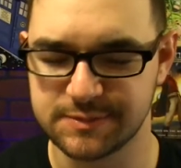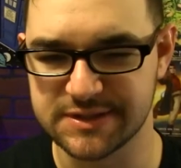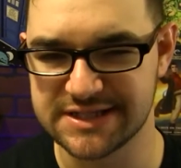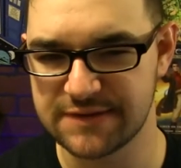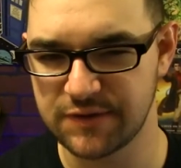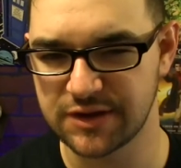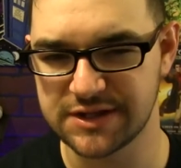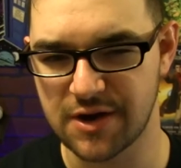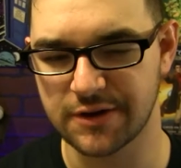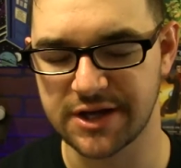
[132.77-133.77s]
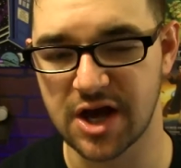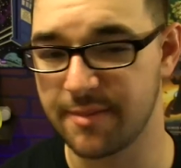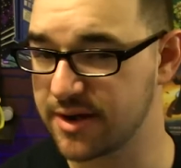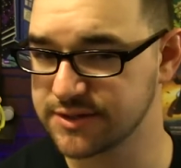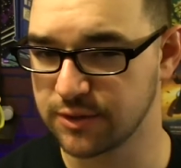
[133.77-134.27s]
specifically talking
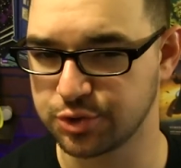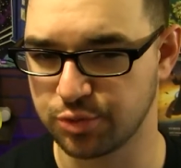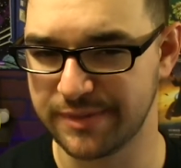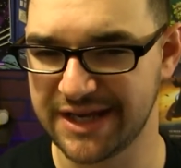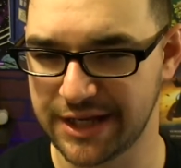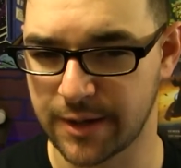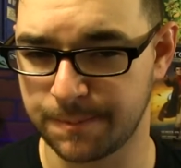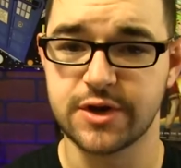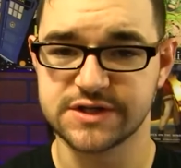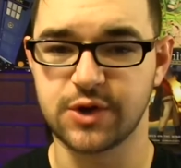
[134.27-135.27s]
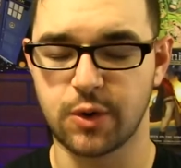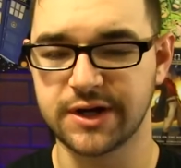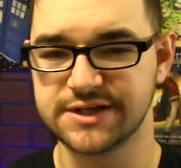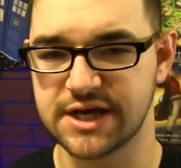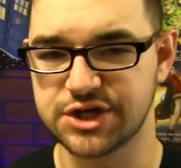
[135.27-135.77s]
about social media. There's an
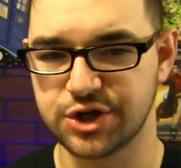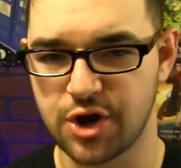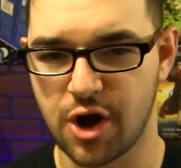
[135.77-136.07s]
organization